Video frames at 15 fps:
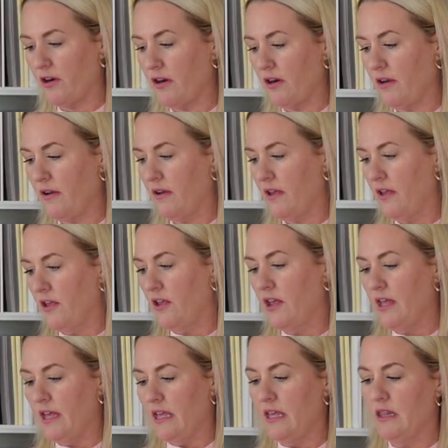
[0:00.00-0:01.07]

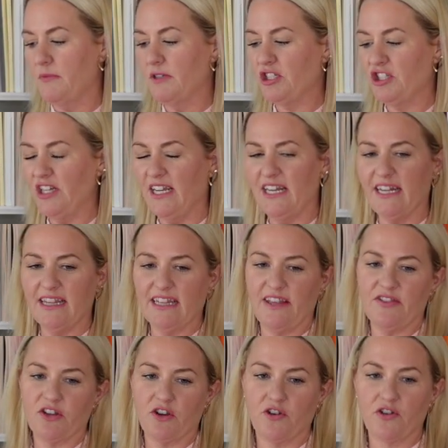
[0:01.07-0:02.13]
in machine and
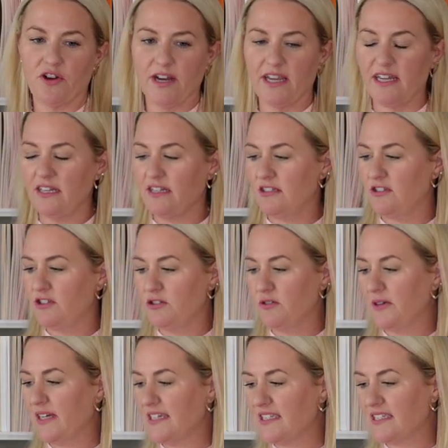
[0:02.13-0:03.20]
let the Cricut do
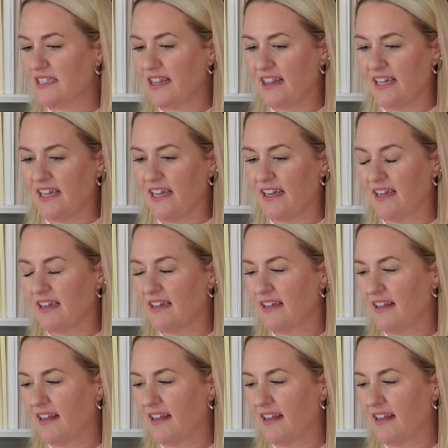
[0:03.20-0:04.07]
its thing.